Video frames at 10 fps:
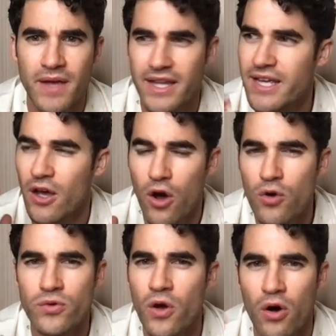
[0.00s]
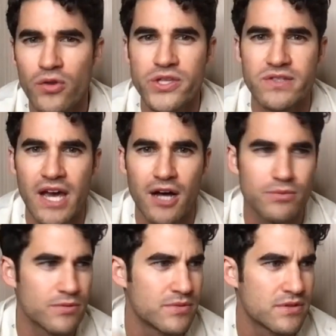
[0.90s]
I own all these
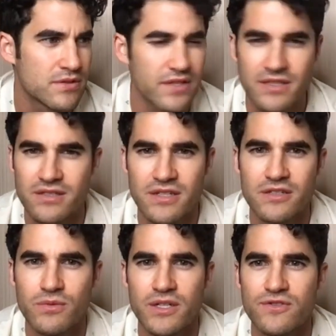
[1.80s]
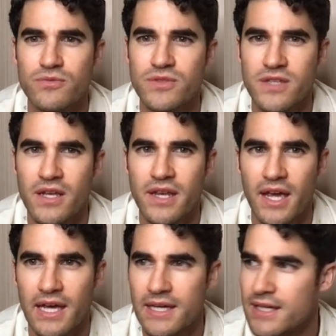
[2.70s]
albums 6 ways from
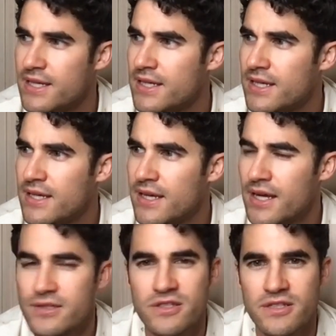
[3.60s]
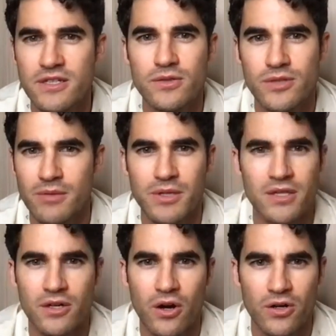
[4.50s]
Sunday, and still when I'm in
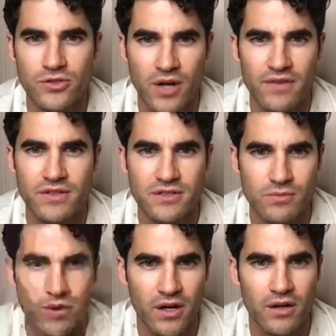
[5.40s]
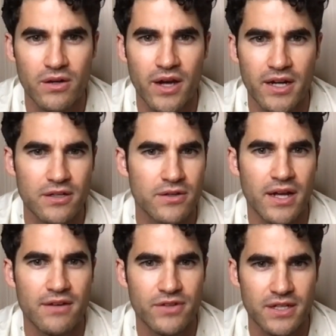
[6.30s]
the car driving somewhere and I don't
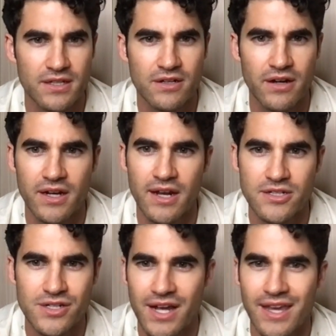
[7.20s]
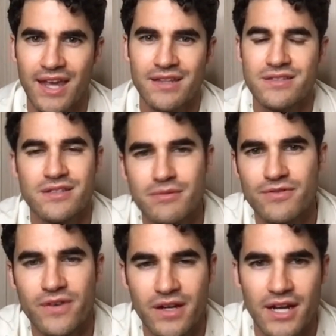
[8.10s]
have an internet connection, I can't listen to my
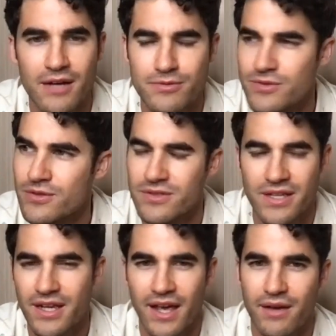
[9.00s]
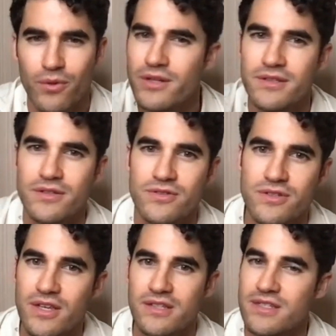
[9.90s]
fucking album. So it's what? You
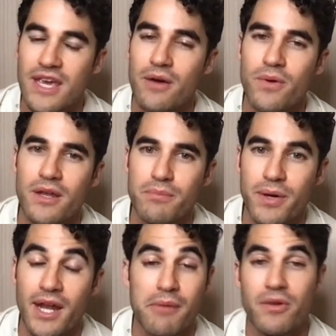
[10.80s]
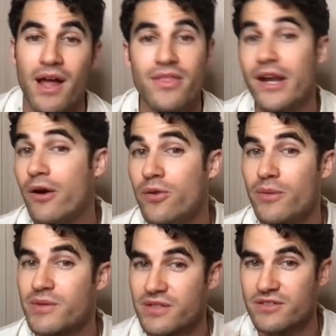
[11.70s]
just can't win. But I'm glad that I own
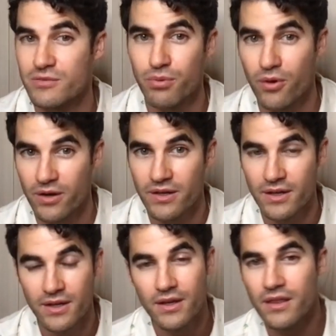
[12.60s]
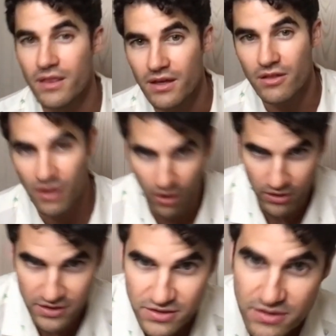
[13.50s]
them because I support the
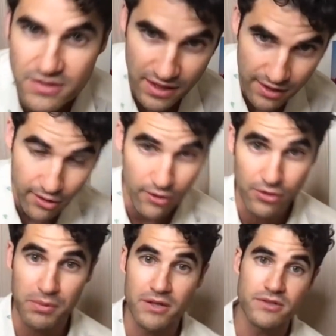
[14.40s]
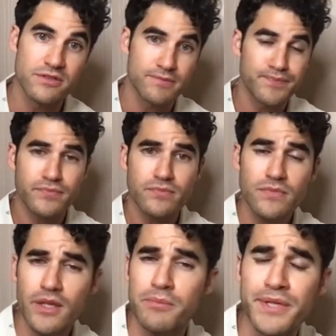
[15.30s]
artists that are the Beatles,
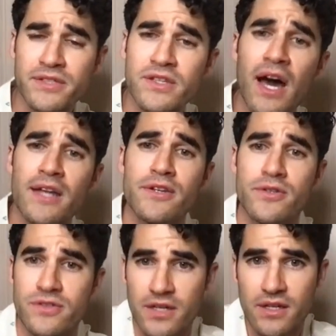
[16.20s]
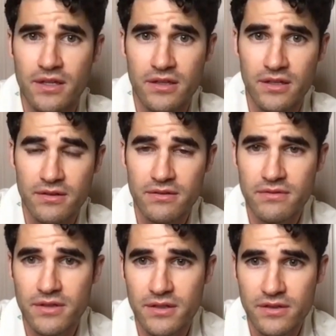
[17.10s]
because God knows they need the
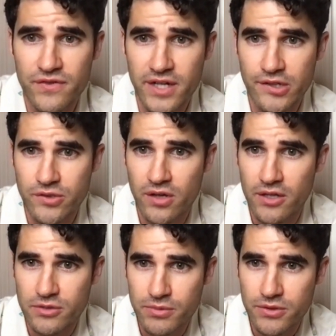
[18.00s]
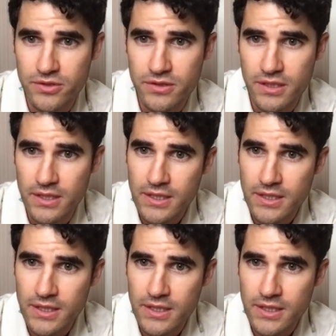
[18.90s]
financial contributions.